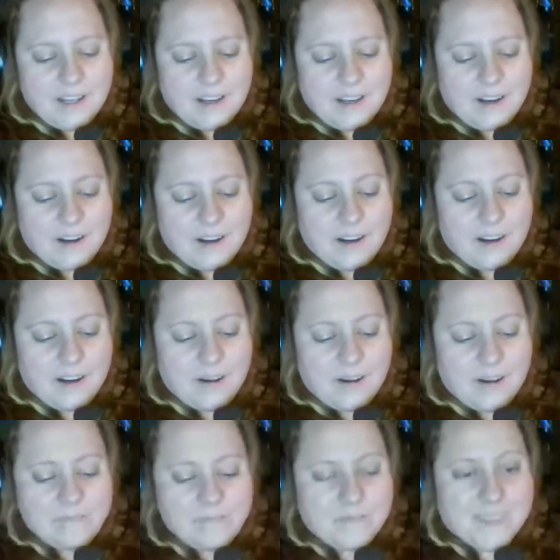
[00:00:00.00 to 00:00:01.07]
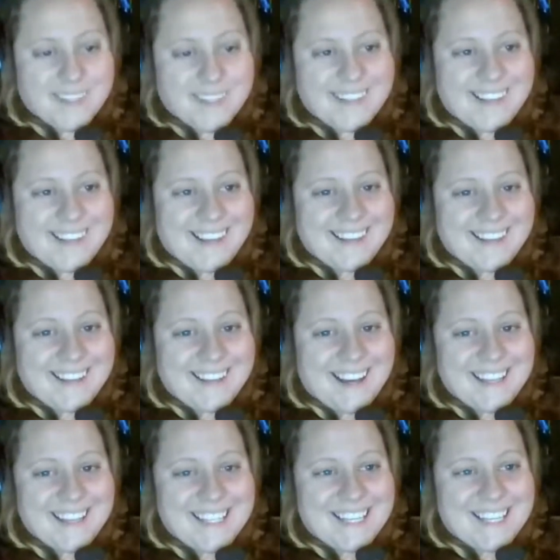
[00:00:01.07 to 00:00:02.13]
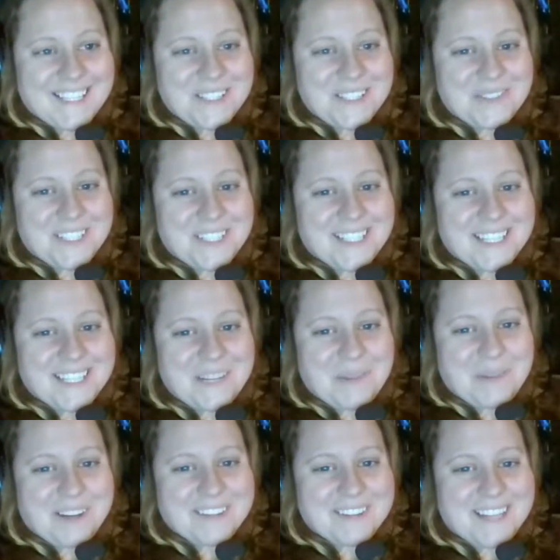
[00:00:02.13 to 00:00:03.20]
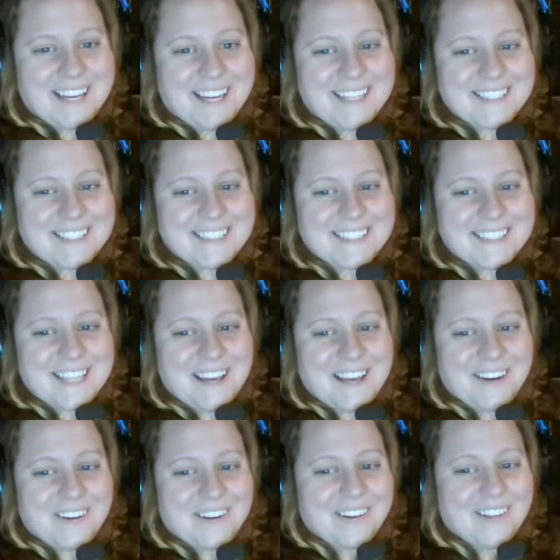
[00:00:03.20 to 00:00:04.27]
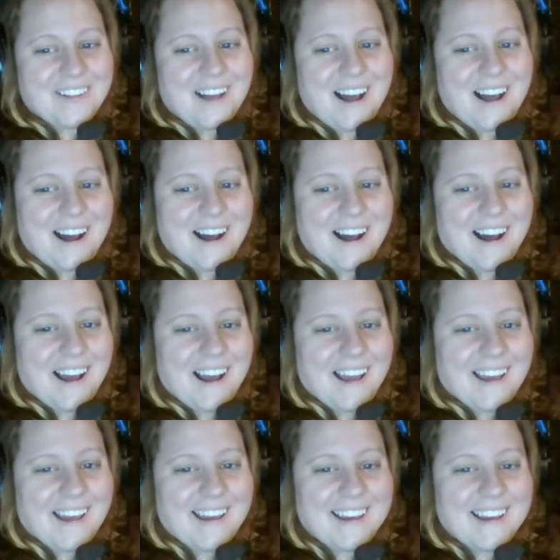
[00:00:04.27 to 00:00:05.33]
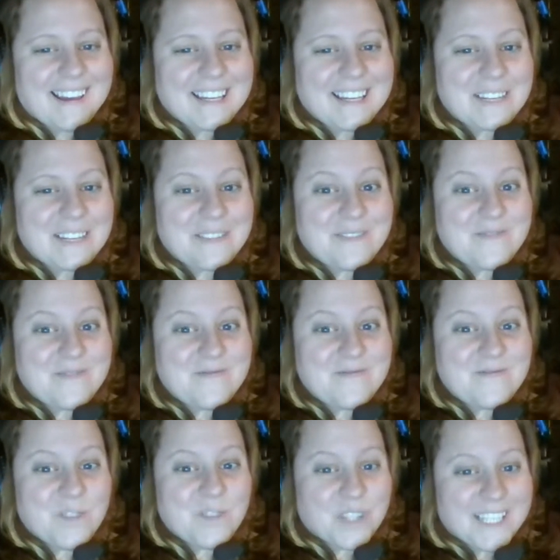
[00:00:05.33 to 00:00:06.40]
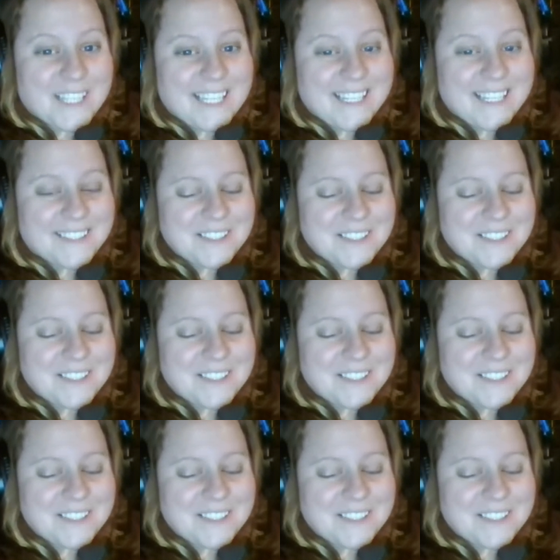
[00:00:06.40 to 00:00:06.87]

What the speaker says: And I can't do anything about that until I fully heal.